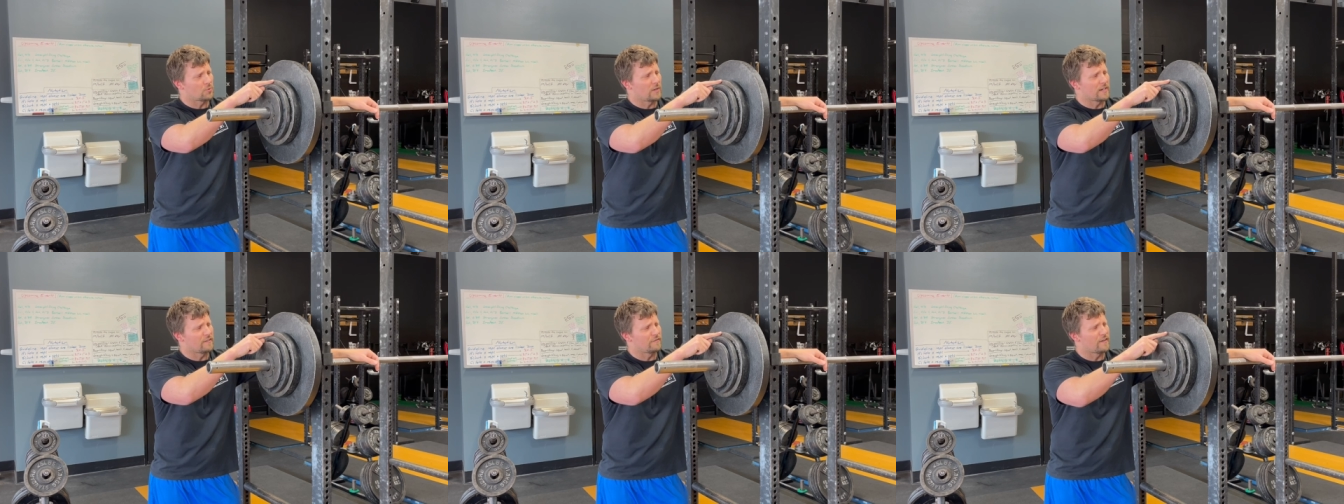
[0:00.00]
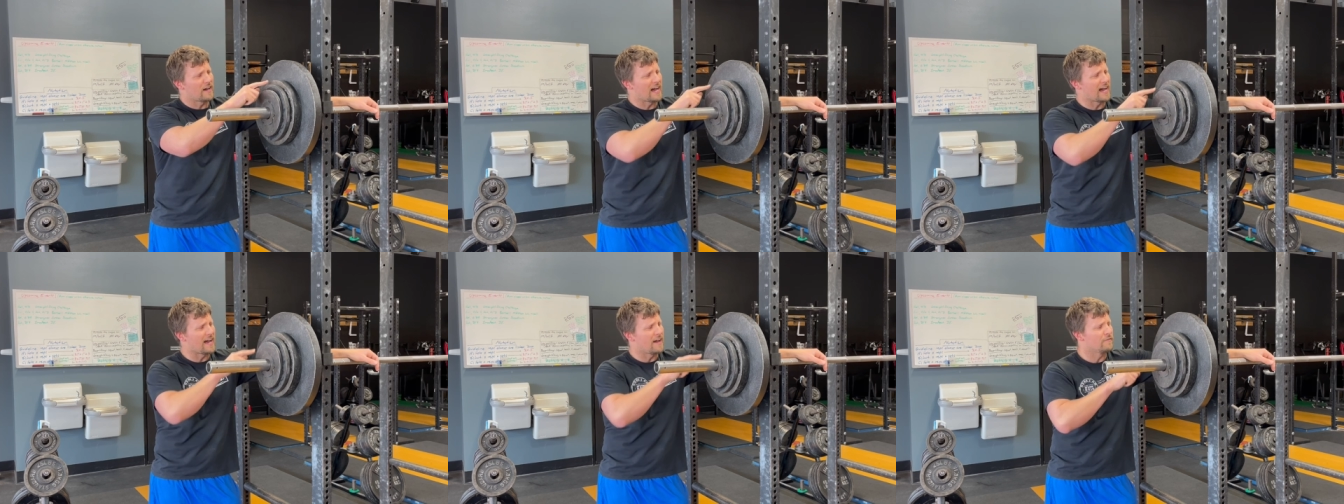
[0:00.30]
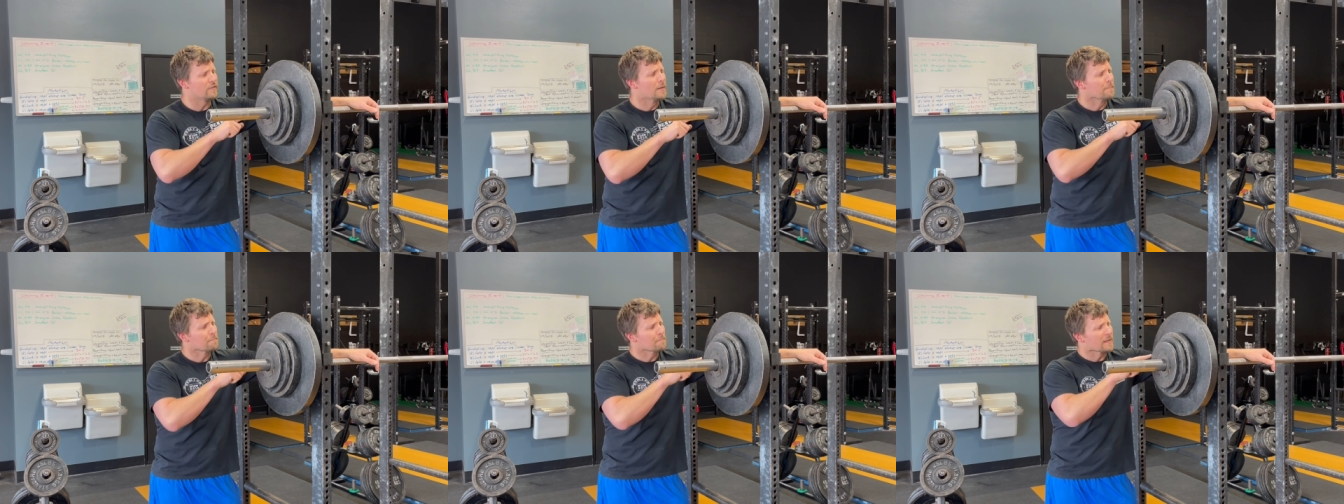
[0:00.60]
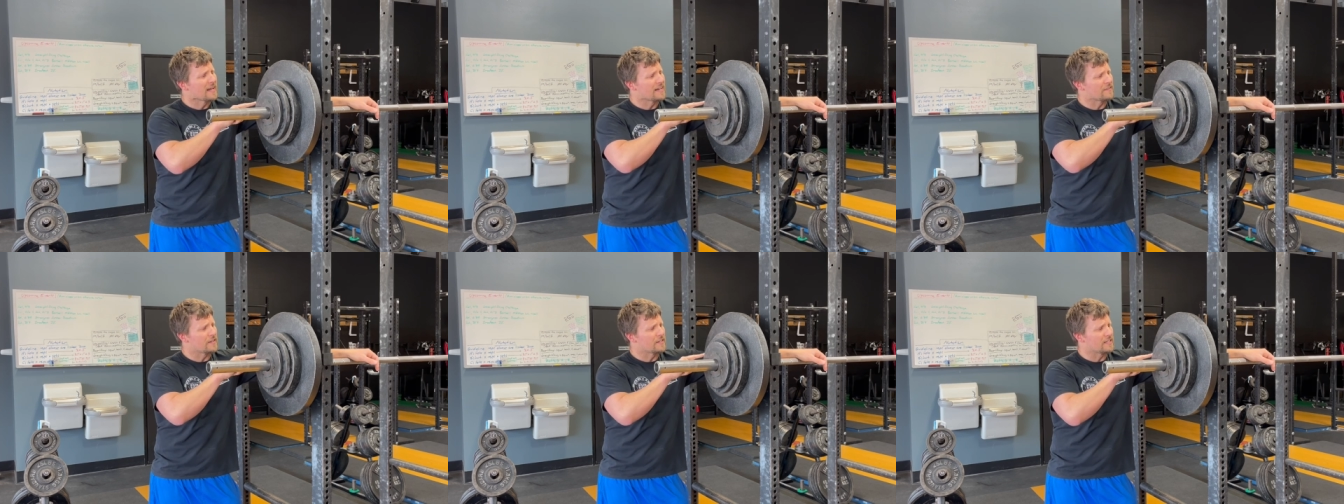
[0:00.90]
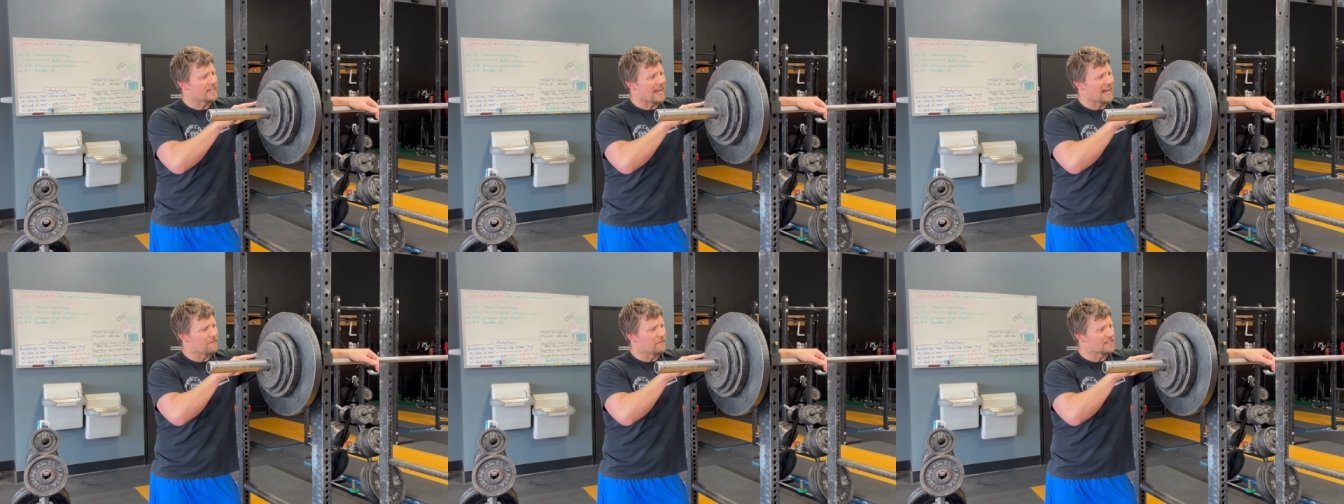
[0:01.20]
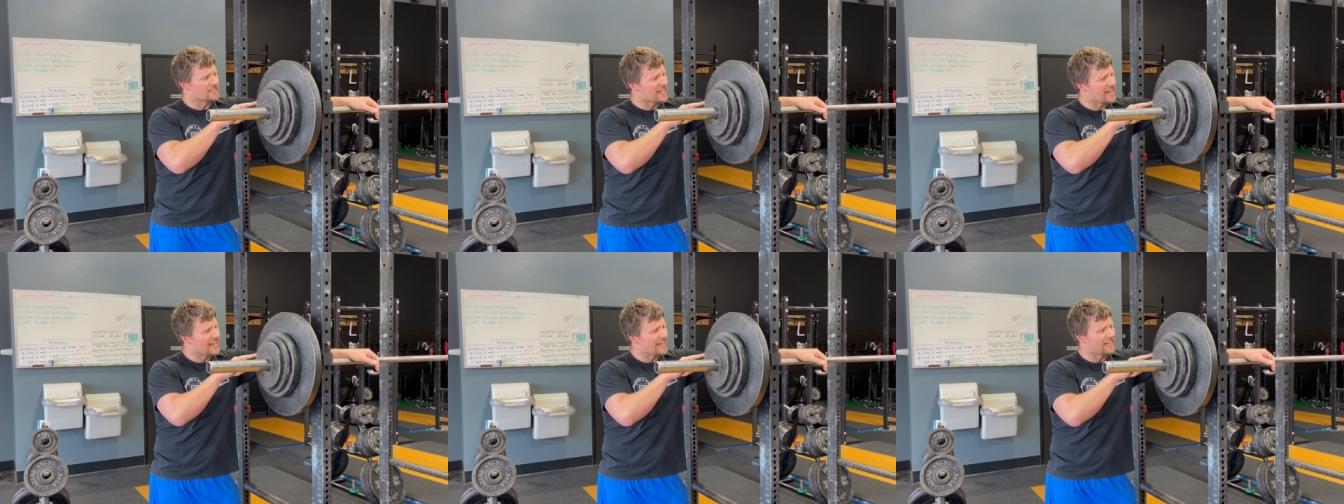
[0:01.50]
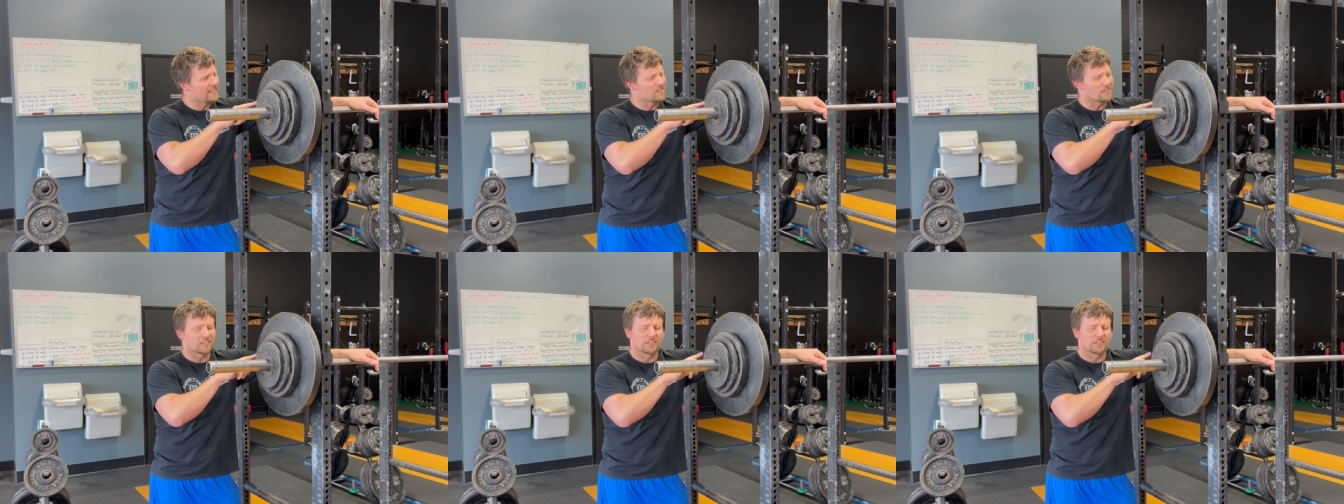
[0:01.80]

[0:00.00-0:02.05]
a 25. And then you add the 10s,